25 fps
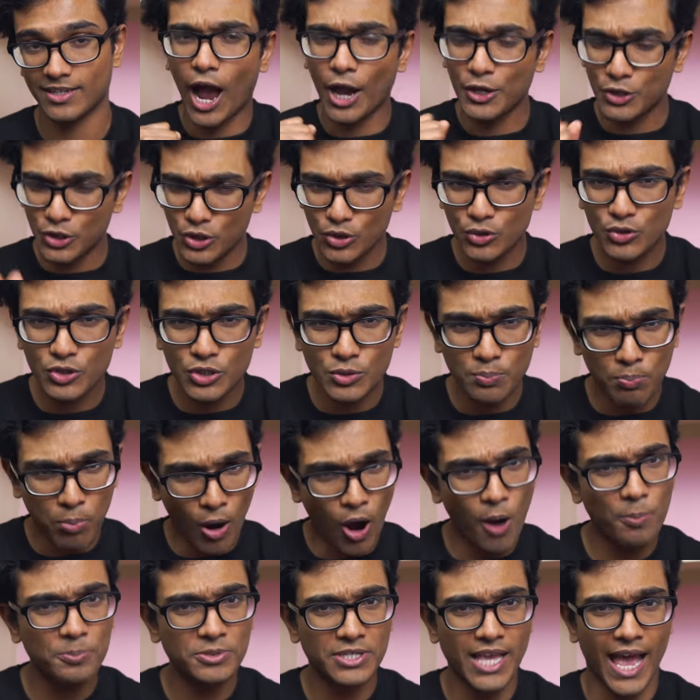I used
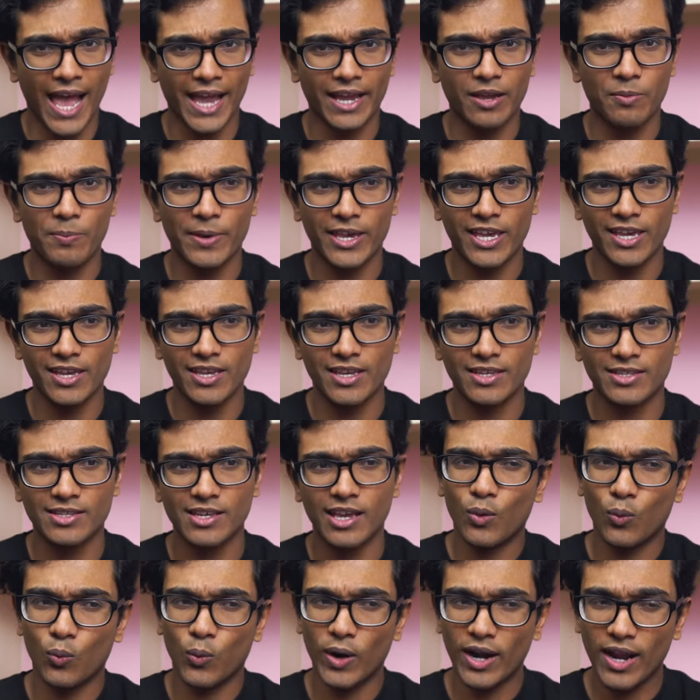popsack because
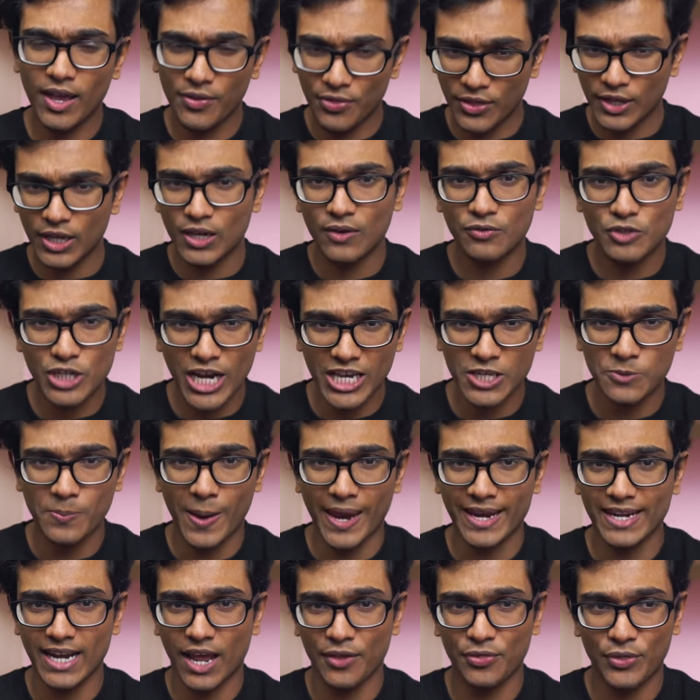when I think of chest
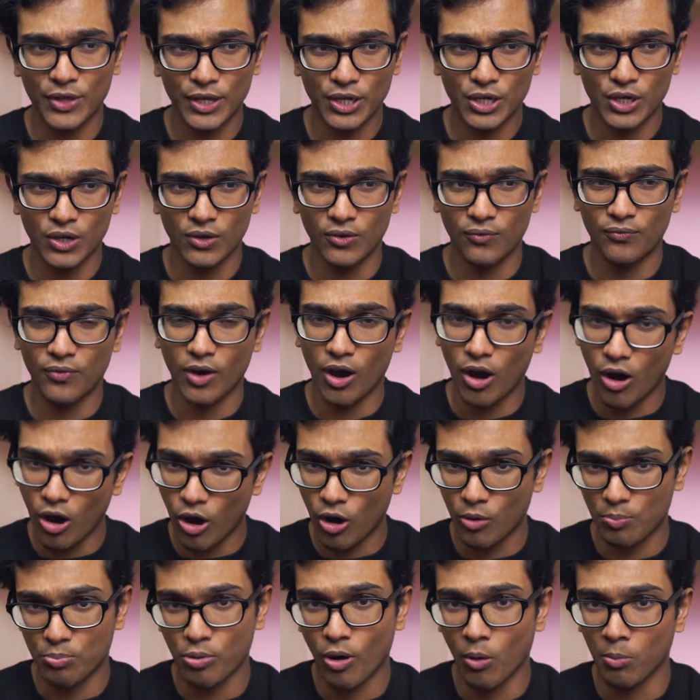pain, I think of a
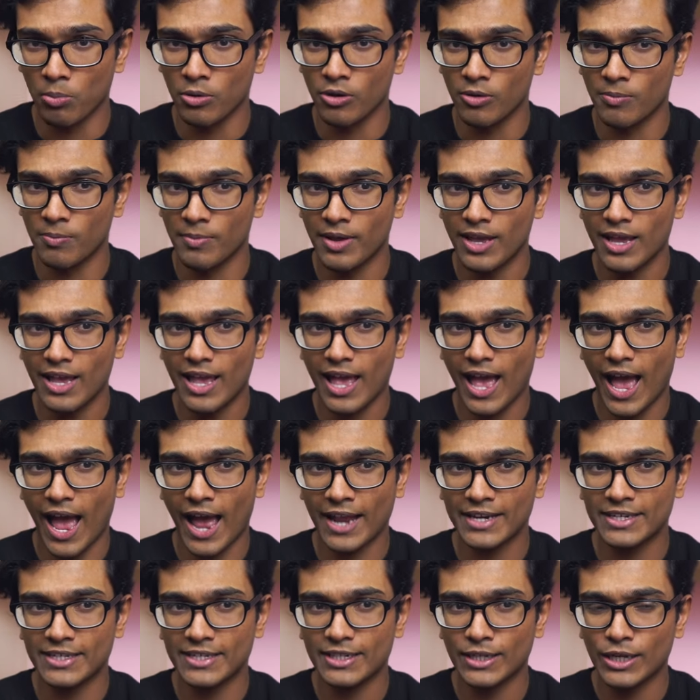hot problem,
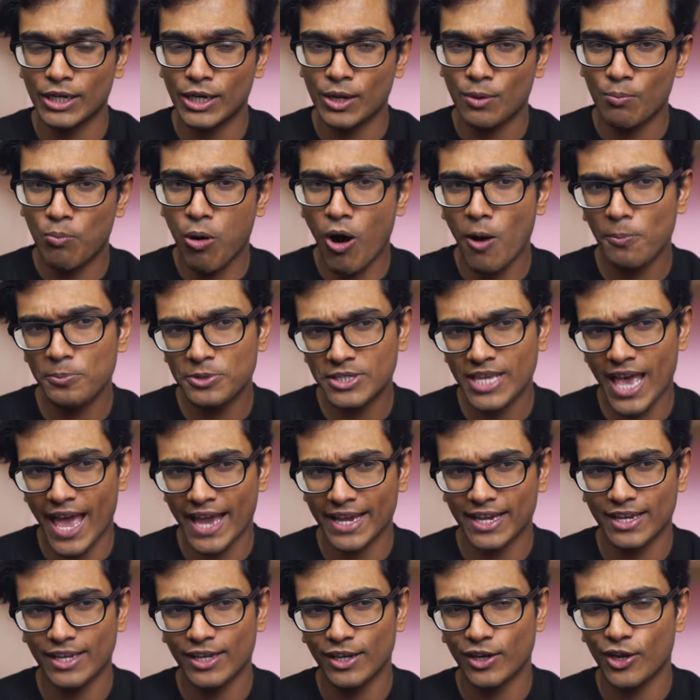and
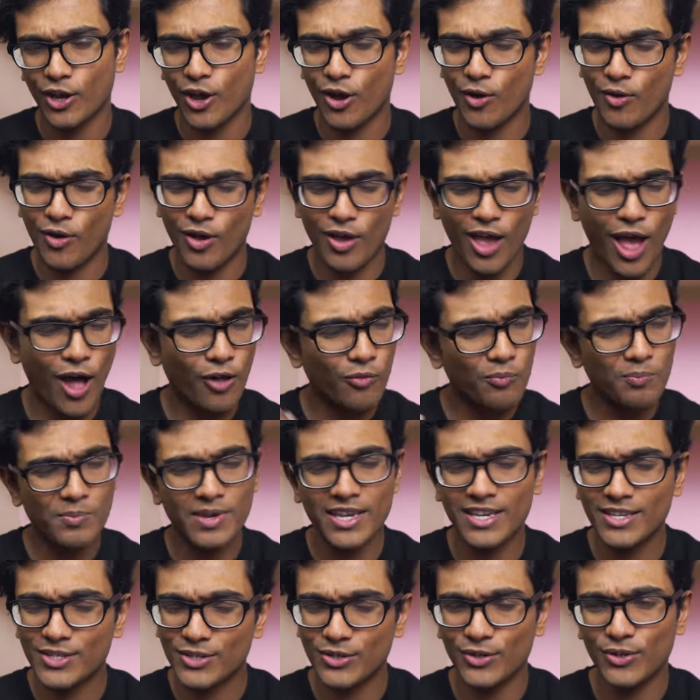popsack helped
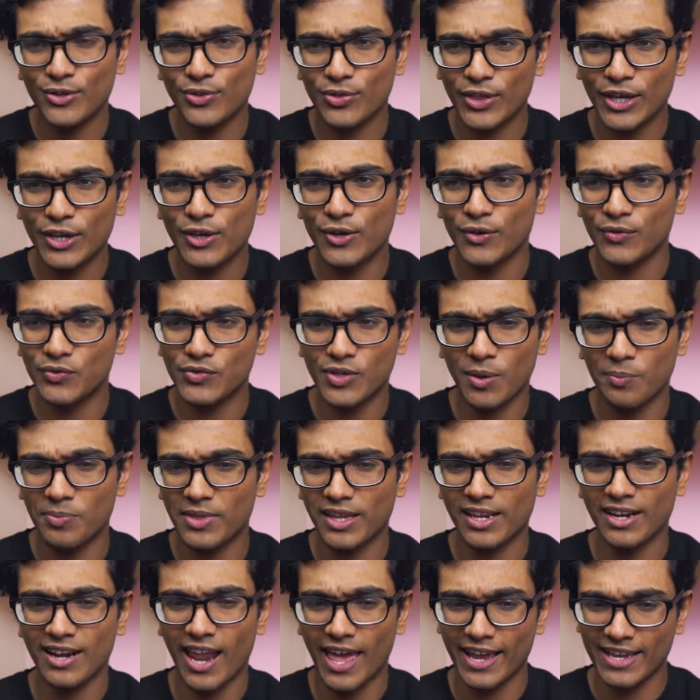me to think of
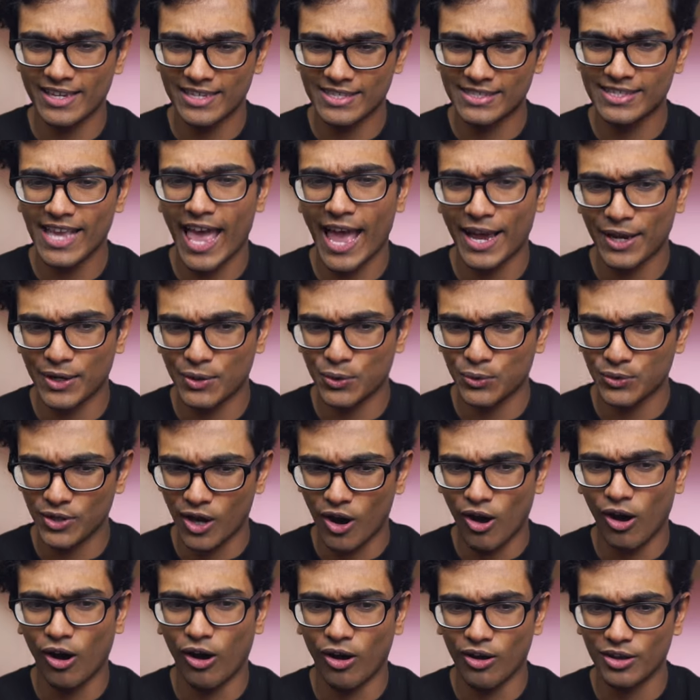something like a sack or the
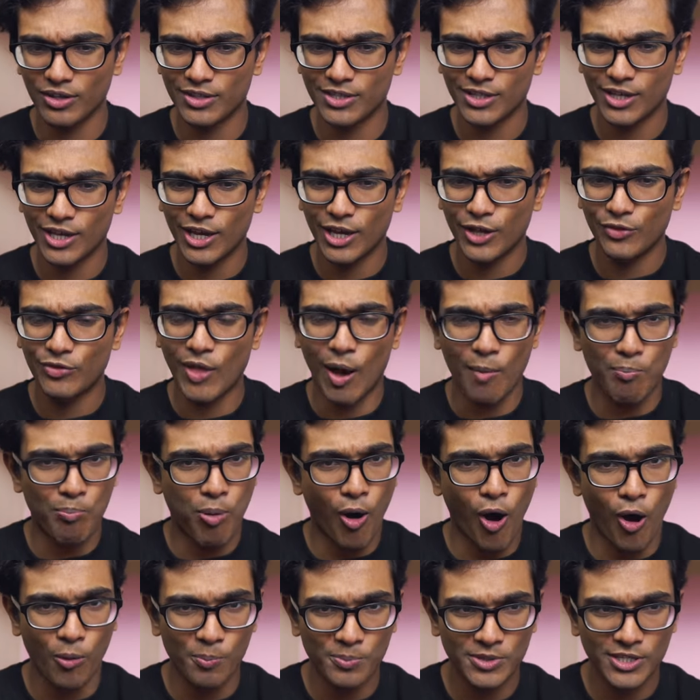heart that
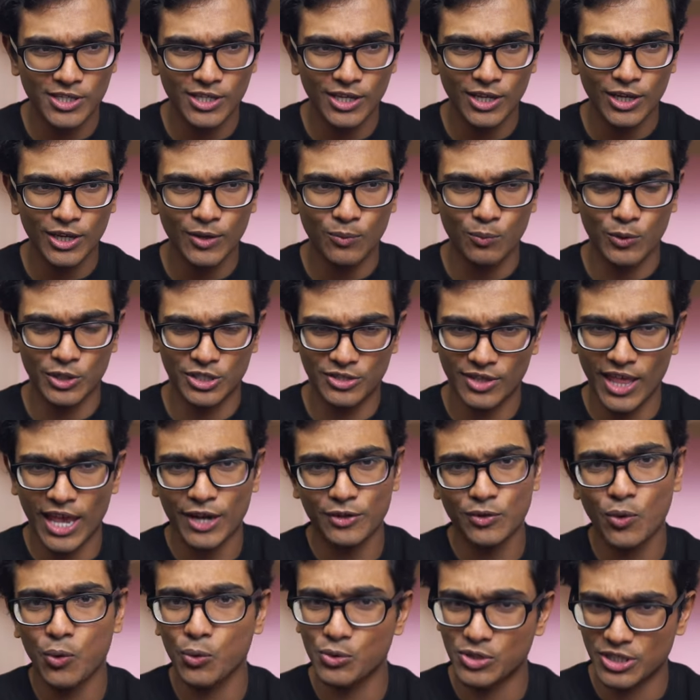pops, which
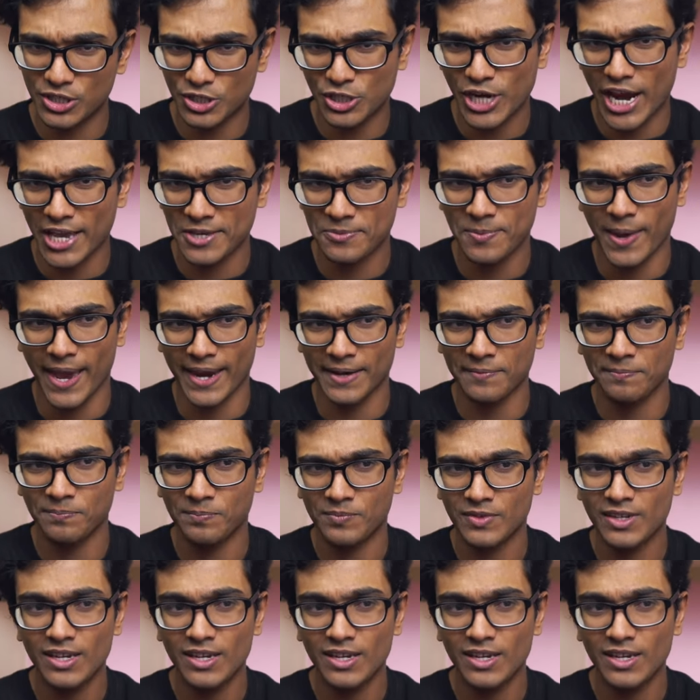then causes chest pain.